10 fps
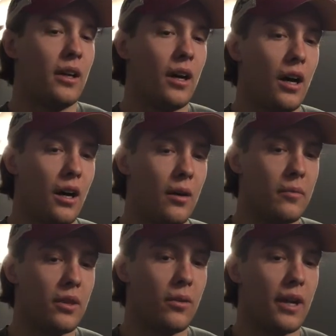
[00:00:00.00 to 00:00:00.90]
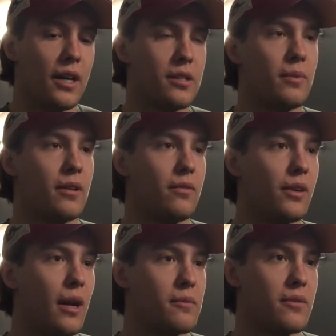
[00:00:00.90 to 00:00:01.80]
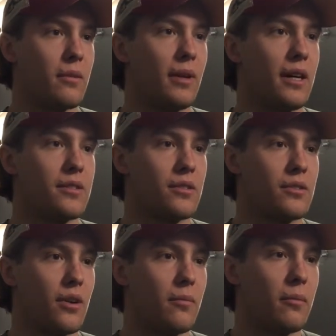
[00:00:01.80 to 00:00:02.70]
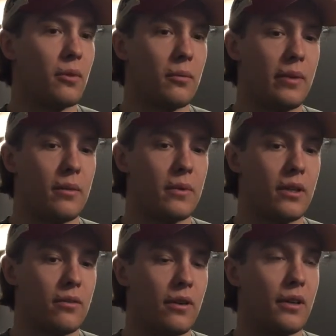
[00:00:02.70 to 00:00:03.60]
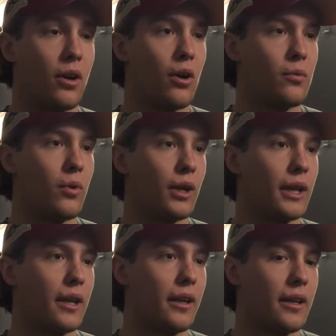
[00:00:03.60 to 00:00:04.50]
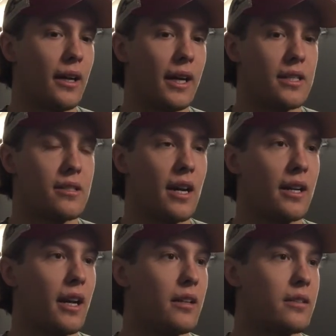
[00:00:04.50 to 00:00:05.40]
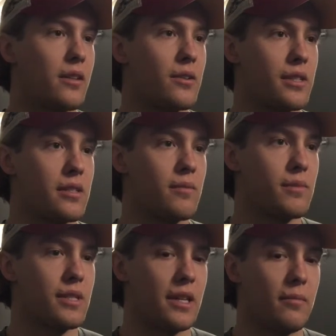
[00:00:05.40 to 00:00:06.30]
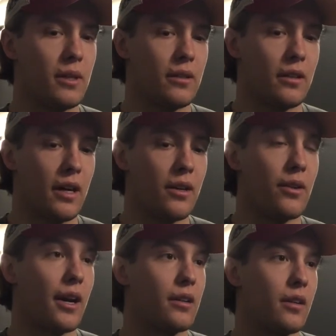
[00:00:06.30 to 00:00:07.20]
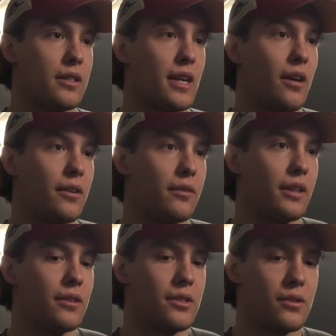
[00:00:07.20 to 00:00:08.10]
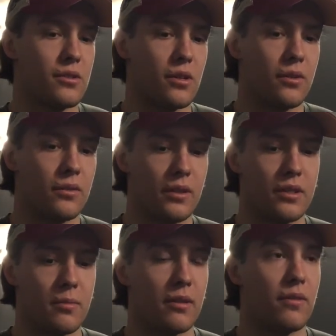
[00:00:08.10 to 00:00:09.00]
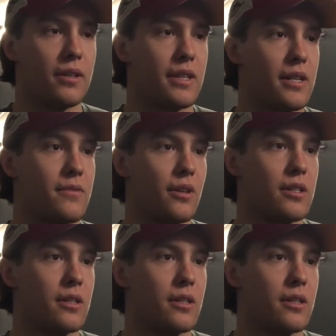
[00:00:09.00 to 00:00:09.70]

Um, you know what? I actually played a few games for them last year, so I remember a bit. But they are very hardworking and I guess dedicated to their systems team. And I know they got a lot of talent over here too, so it should be a fun test for us.